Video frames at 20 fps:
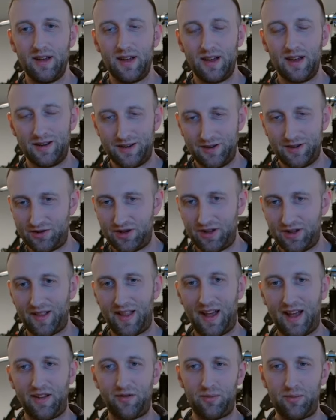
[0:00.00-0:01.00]
You know, usually the
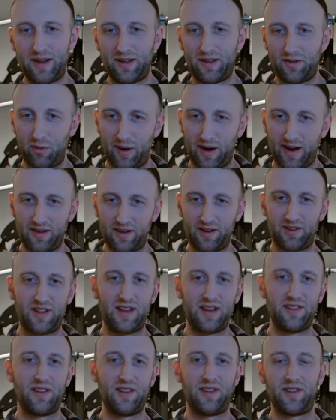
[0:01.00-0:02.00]
last week of the regular
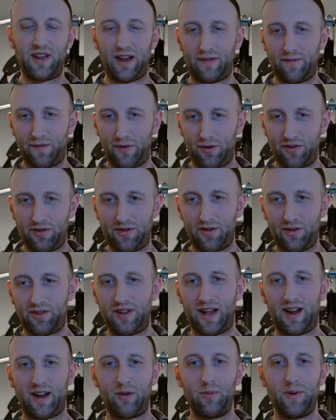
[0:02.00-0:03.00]
season is like first or
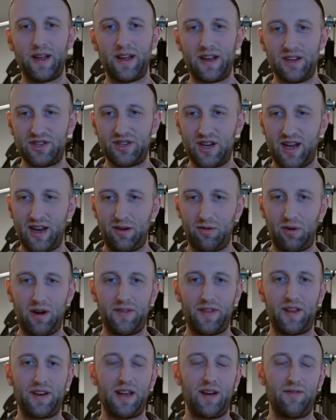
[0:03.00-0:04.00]
second week in January.
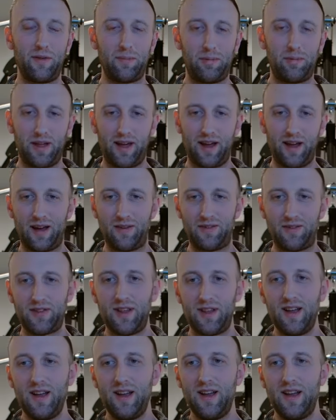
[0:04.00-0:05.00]
Then you have the playoffs.
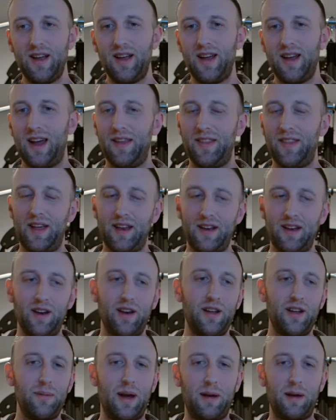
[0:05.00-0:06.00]
And then, you
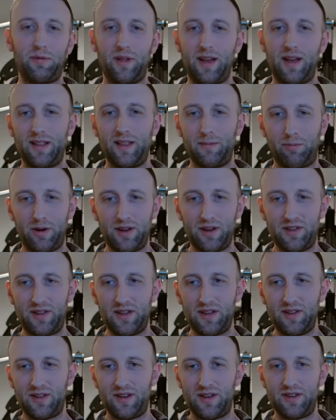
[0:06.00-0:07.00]
know, you might play in the
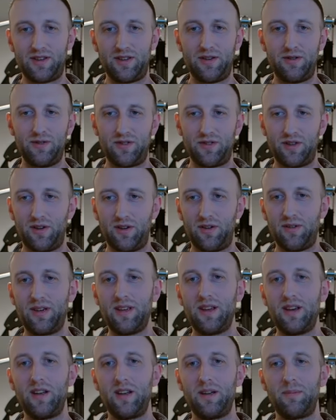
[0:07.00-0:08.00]
preseason too.
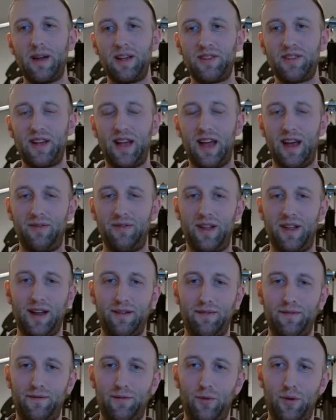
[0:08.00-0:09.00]
So, you know, you basically have like